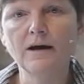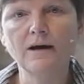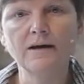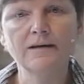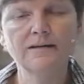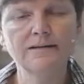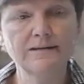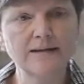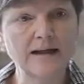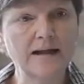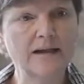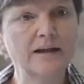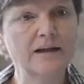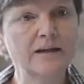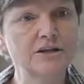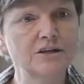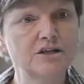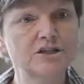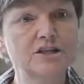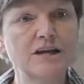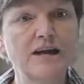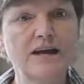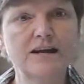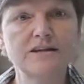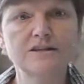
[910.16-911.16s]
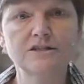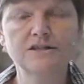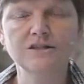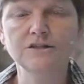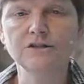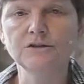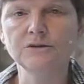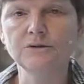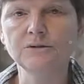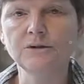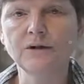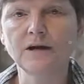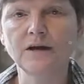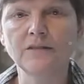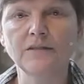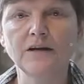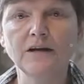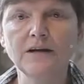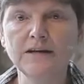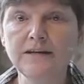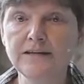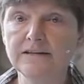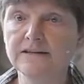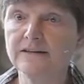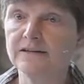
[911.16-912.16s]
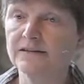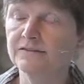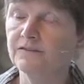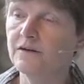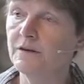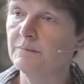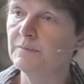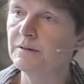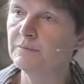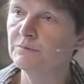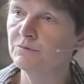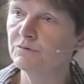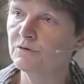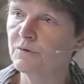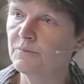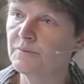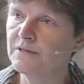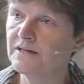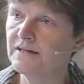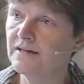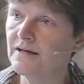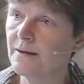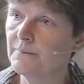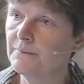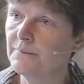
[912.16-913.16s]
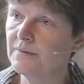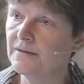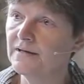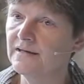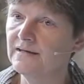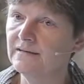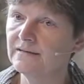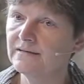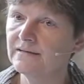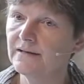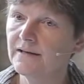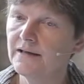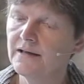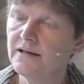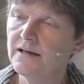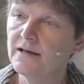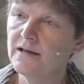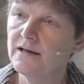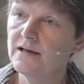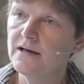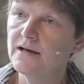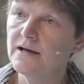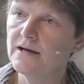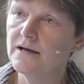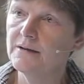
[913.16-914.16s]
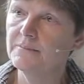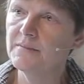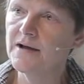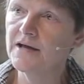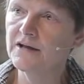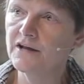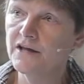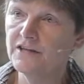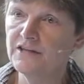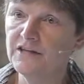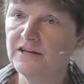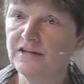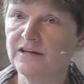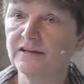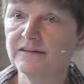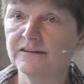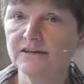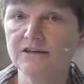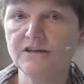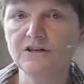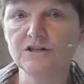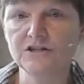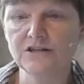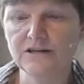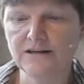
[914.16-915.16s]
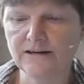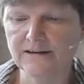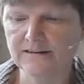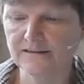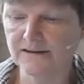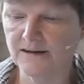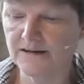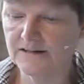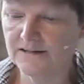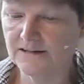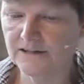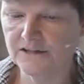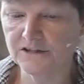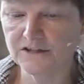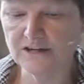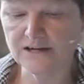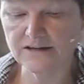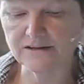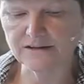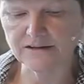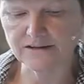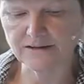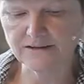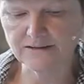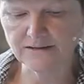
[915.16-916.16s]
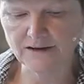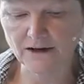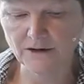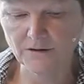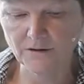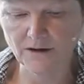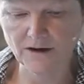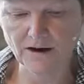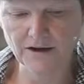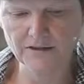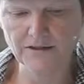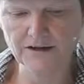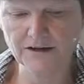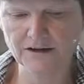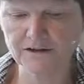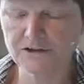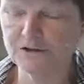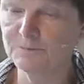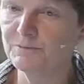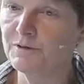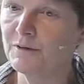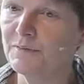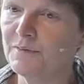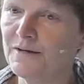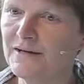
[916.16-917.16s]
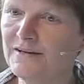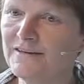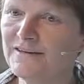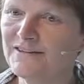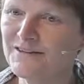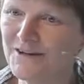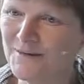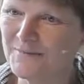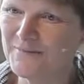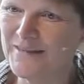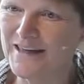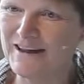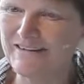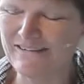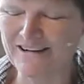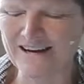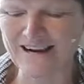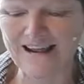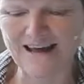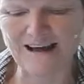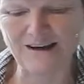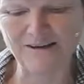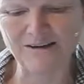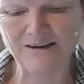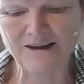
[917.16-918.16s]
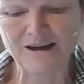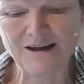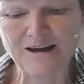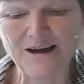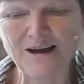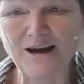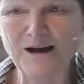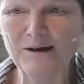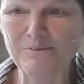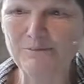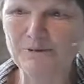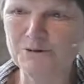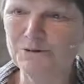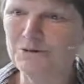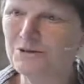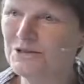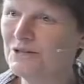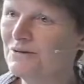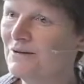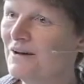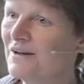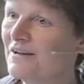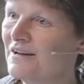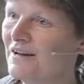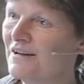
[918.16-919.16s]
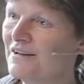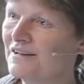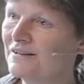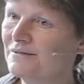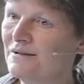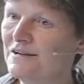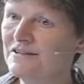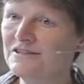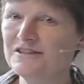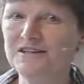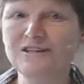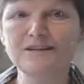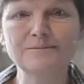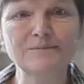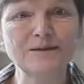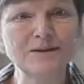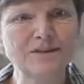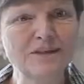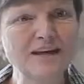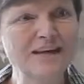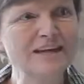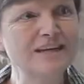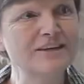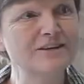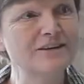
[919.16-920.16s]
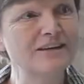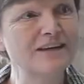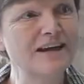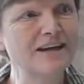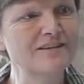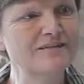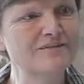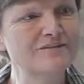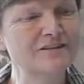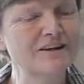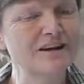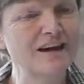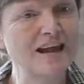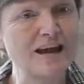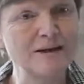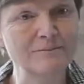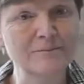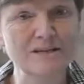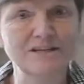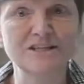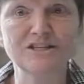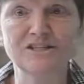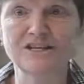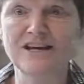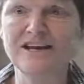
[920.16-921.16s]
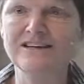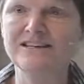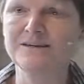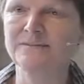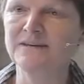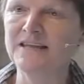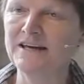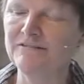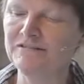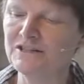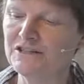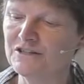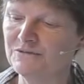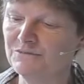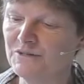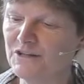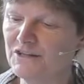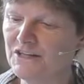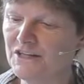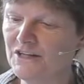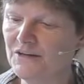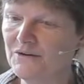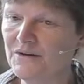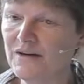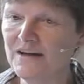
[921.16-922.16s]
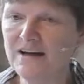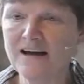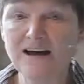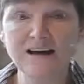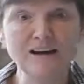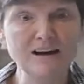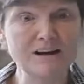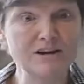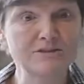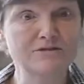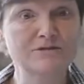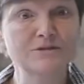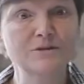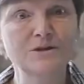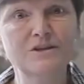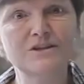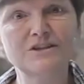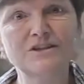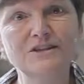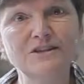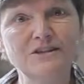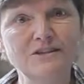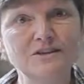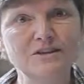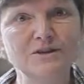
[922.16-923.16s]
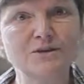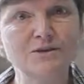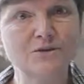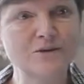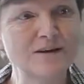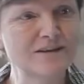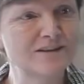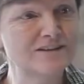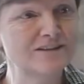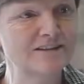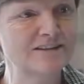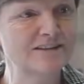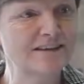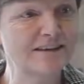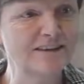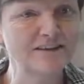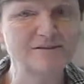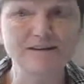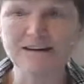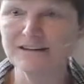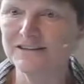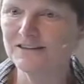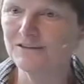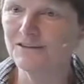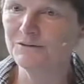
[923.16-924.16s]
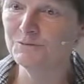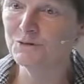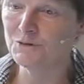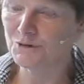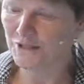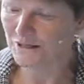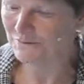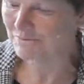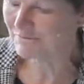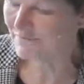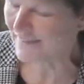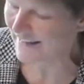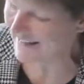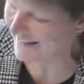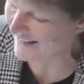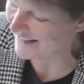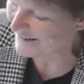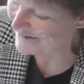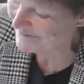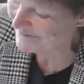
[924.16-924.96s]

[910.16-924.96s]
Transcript: sell and share to the leaders of our big property companies. And I think it's a hugely exciting agenda. So I think I should probably stop there and allow Paul to ask questions. But thank you again for allowing me to share some of that vision with you. And I look forward to your questions and the rest of the morning. Thank you.